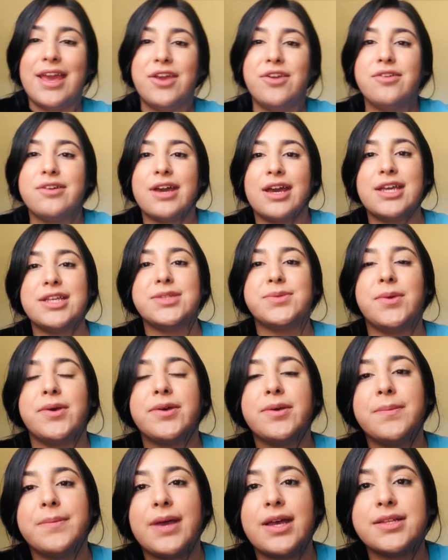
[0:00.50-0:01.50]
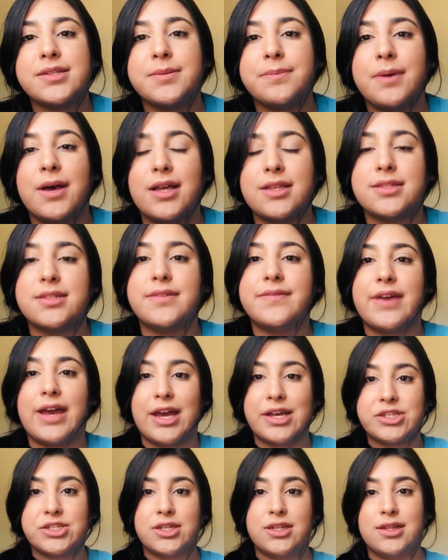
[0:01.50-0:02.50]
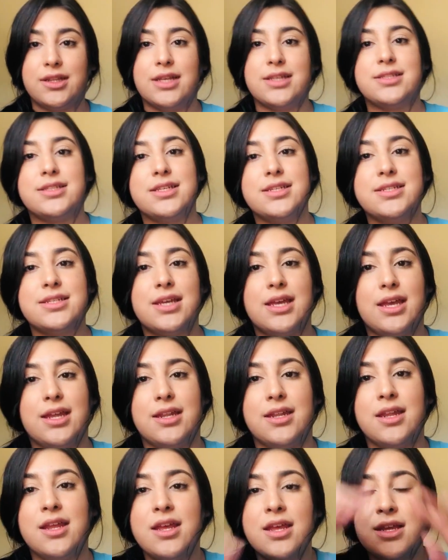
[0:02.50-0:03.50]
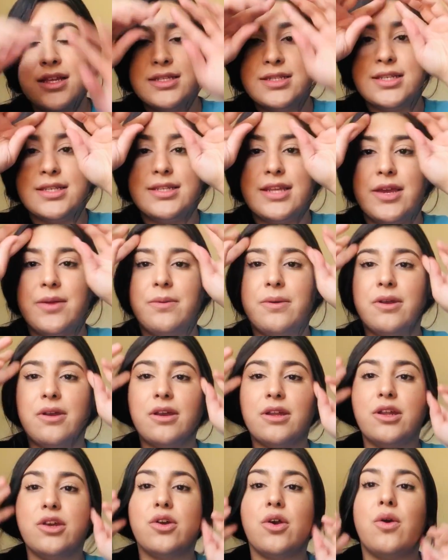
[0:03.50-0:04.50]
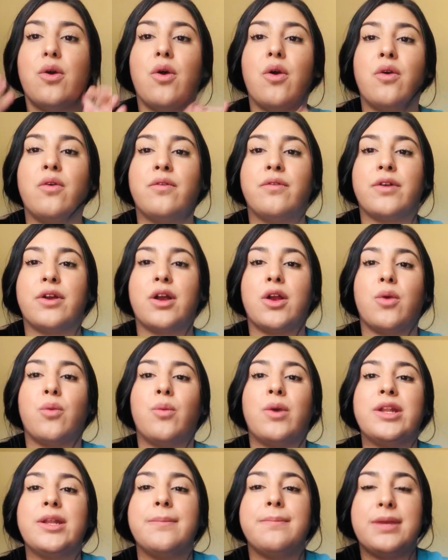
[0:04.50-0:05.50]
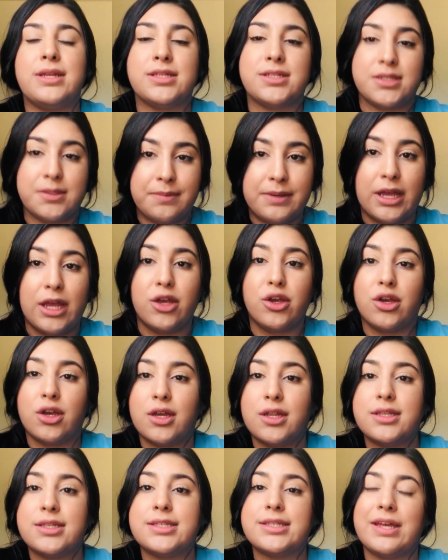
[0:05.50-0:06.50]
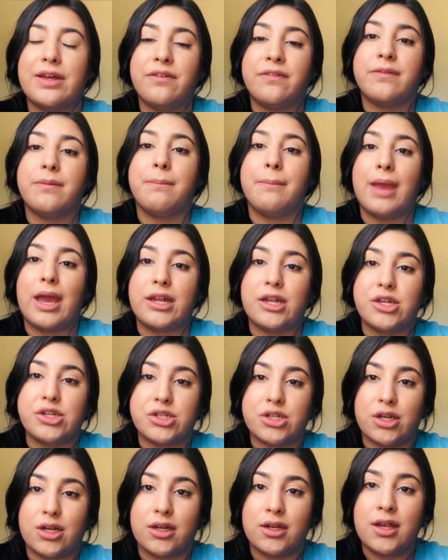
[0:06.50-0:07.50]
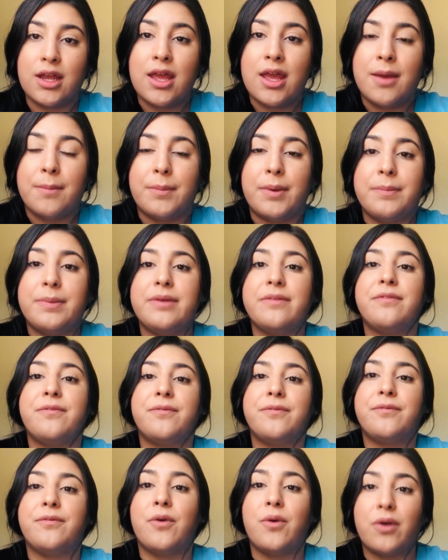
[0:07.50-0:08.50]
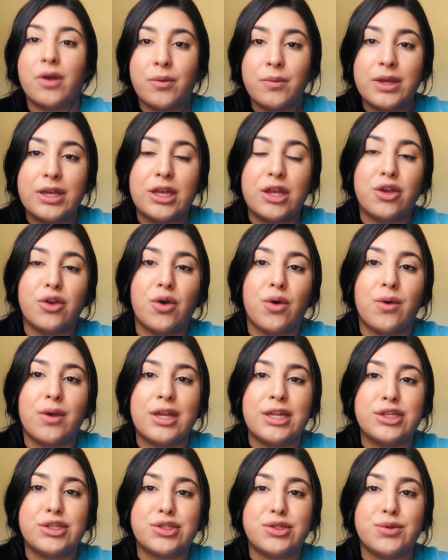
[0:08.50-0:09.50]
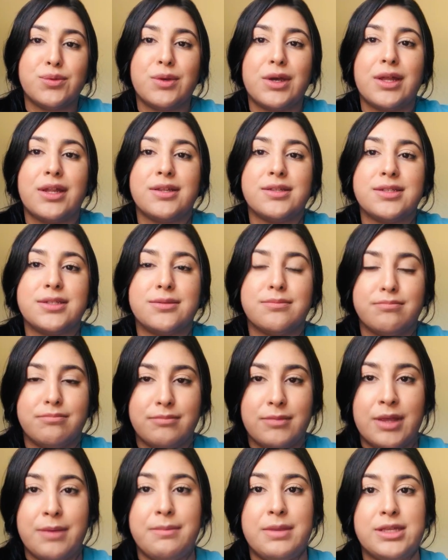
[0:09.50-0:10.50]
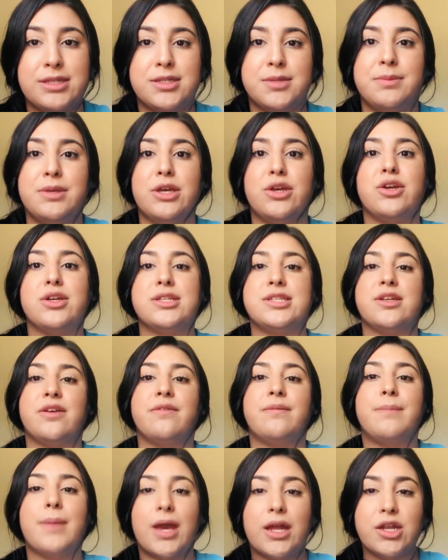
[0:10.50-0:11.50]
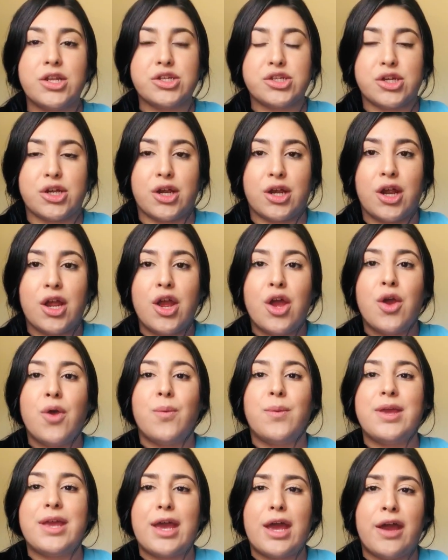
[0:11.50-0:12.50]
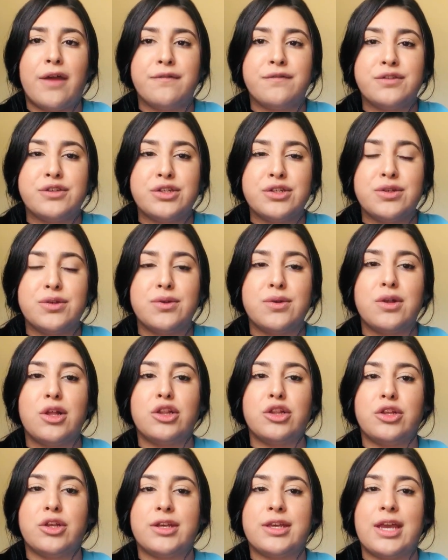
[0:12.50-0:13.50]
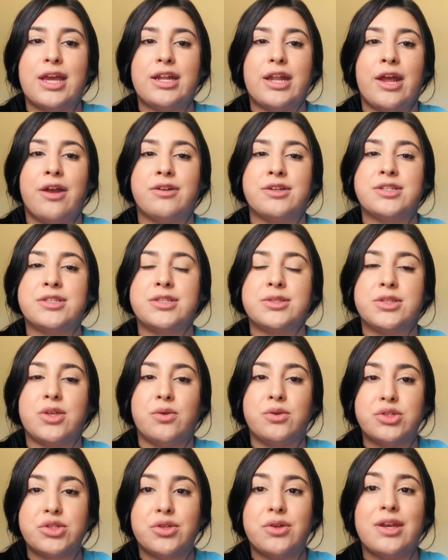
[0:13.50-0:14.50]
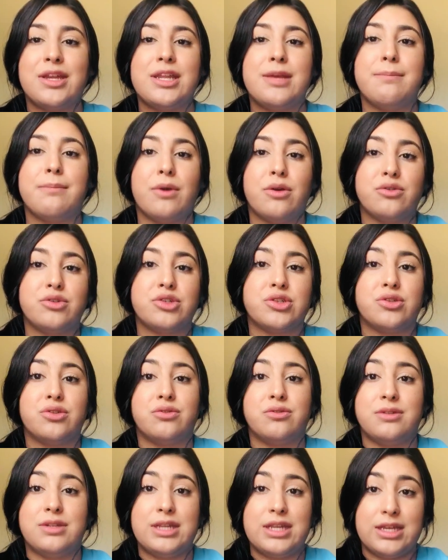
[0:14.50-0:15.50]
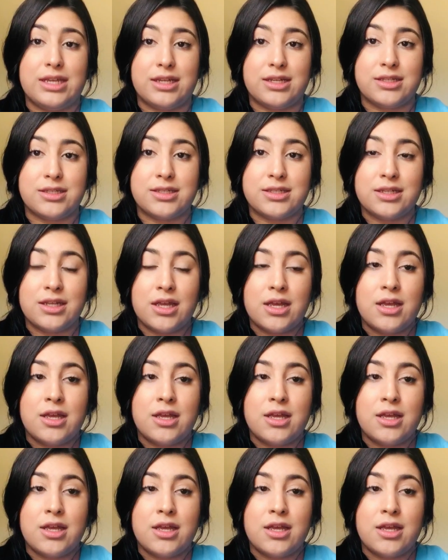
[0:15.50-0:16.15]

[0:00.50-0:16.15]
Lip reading: you guys, welcome back to Positive Action Lesson 10. Today we're going to go over what it means to be a good self-manager. But before we can go into what it means to be a good self-manager, we have to look at our social and emotional needs